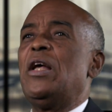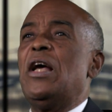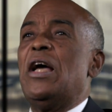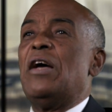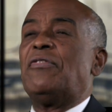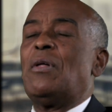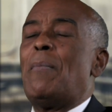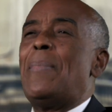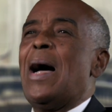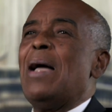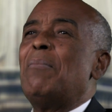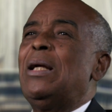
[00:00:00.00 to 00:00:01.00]
If the
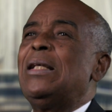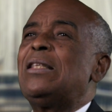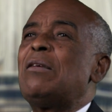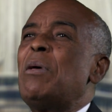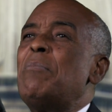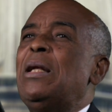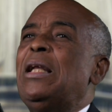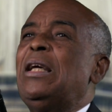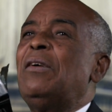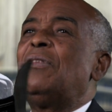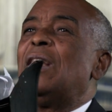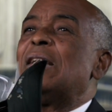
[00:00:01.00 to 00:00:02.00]
Bible is to be
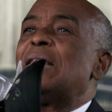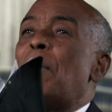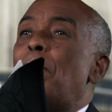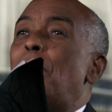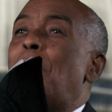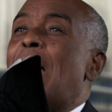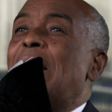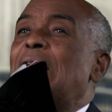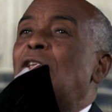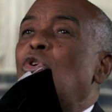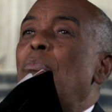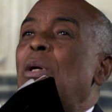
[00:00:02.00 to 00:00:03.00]
believed, there's a
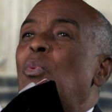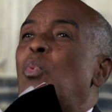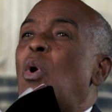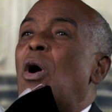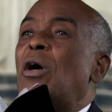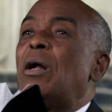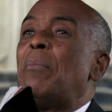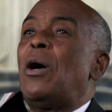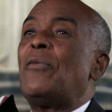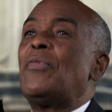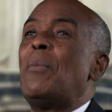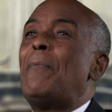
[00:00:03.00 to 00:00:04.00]
planet to be warned
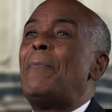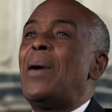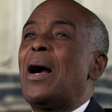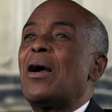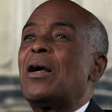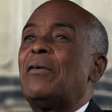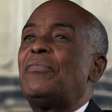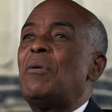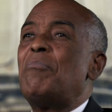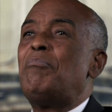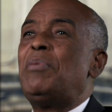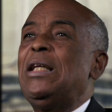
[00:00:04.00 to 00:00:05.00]
about the mark of the
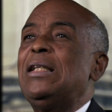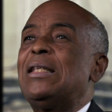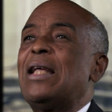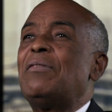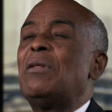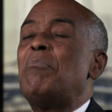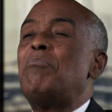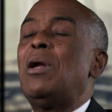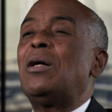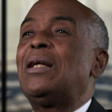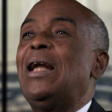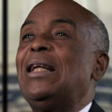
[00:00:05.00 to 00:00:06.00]
beast and the
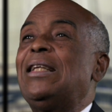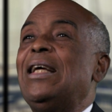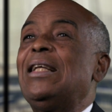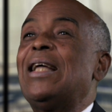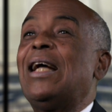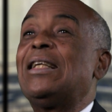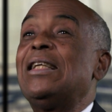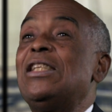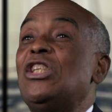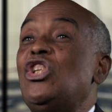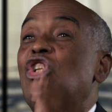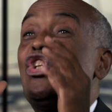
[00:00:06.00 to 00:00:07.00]
bloodletting that is
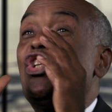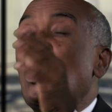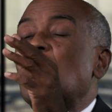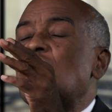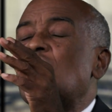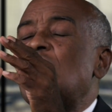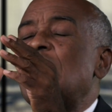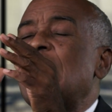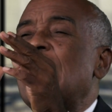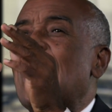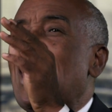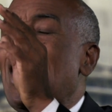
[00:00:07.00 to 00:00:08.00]
just
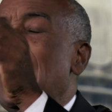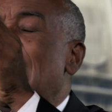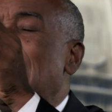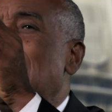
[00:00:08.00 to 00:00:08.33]
ahead.